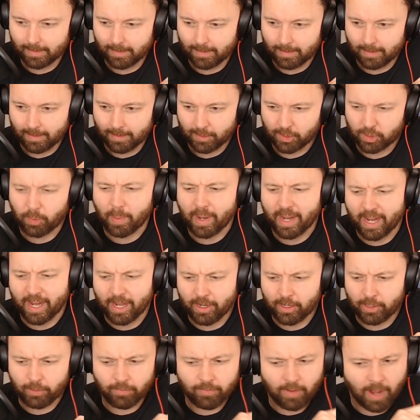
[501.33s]
Some
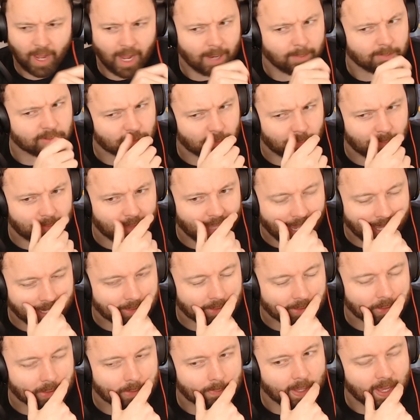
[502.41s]
Hindu vibes from that a
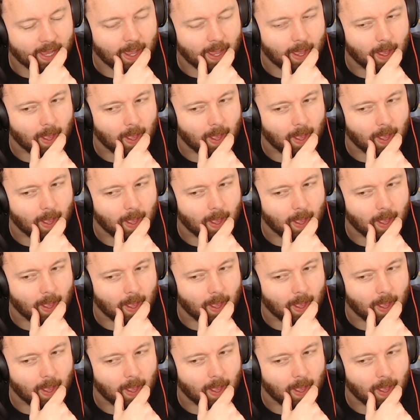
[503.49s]
little bit.